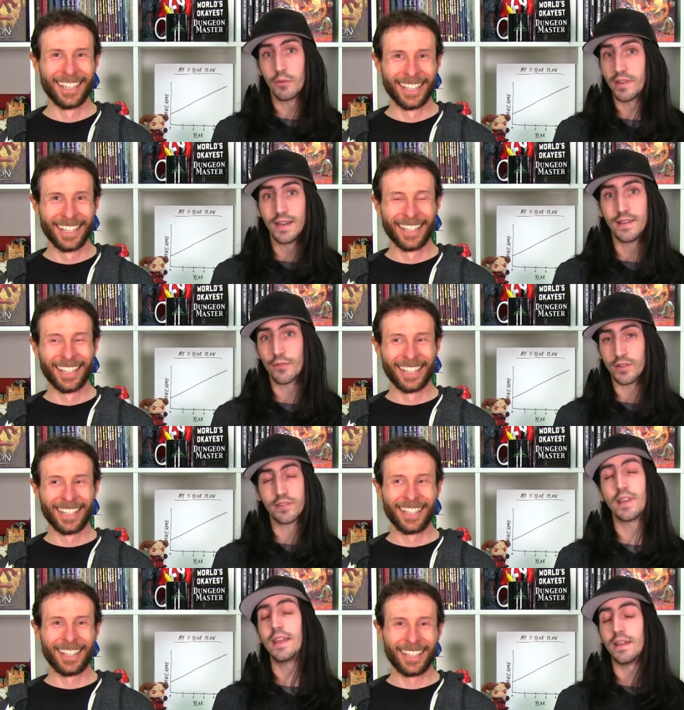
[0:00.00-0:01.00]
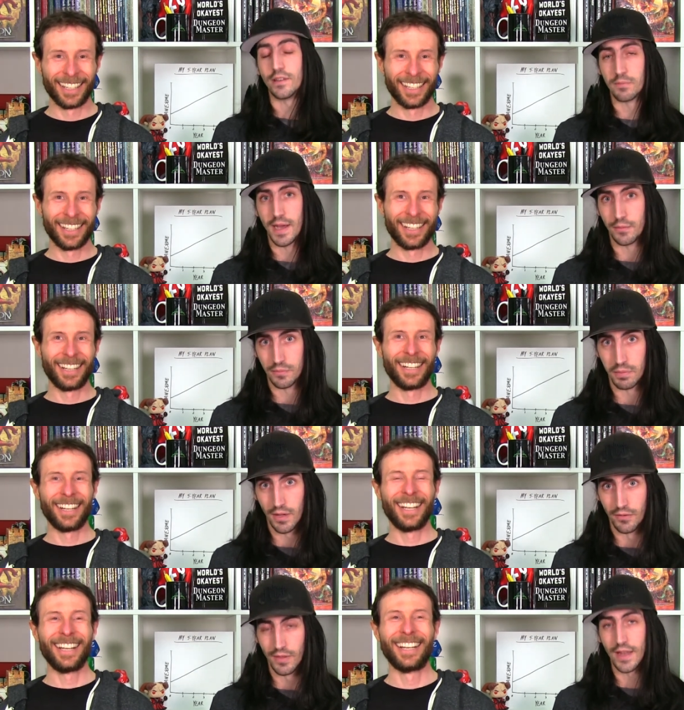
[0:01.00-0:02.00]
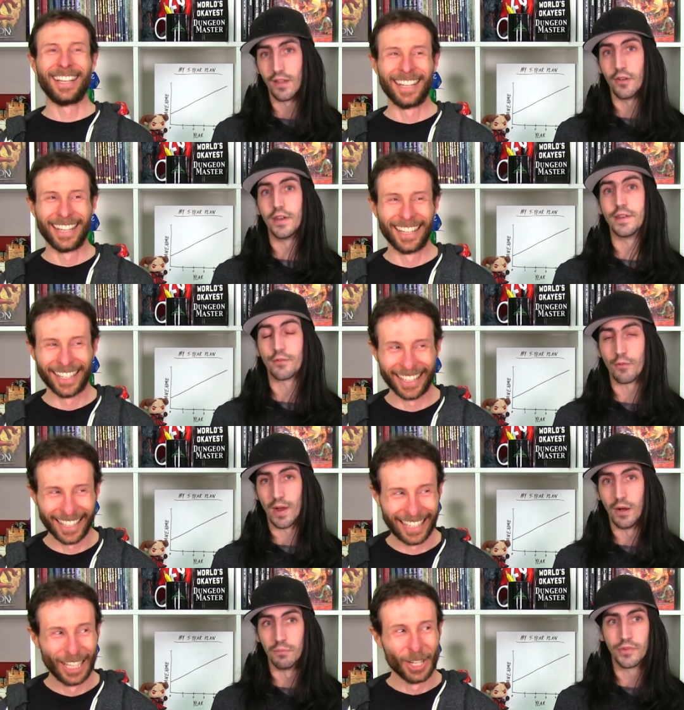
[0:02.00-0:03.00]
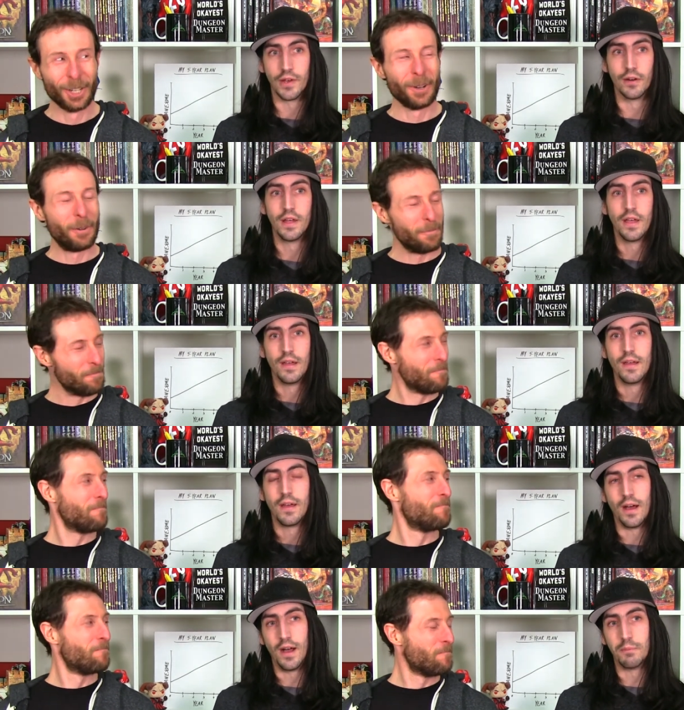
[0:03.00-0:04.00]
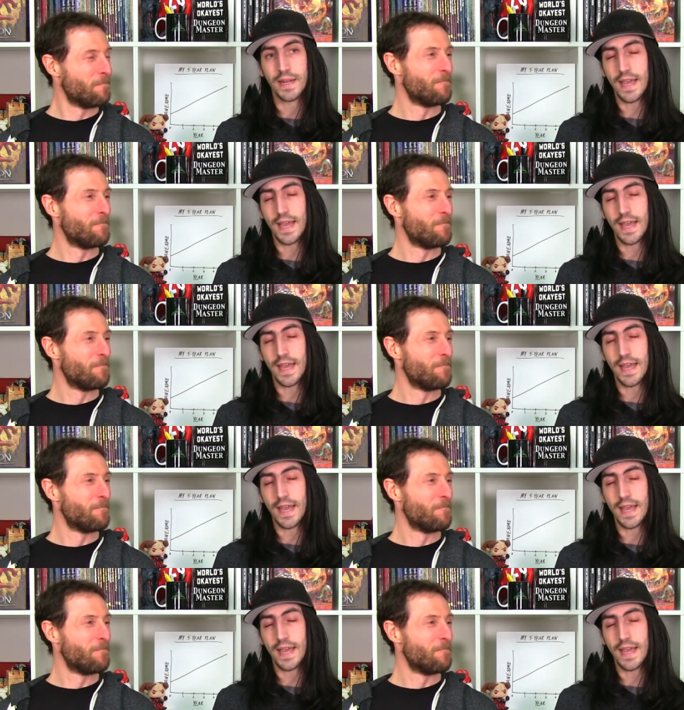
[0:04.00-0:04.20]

Speaker 1: He was in a different city and his mind was blown, let alone a different realm. So, uh, but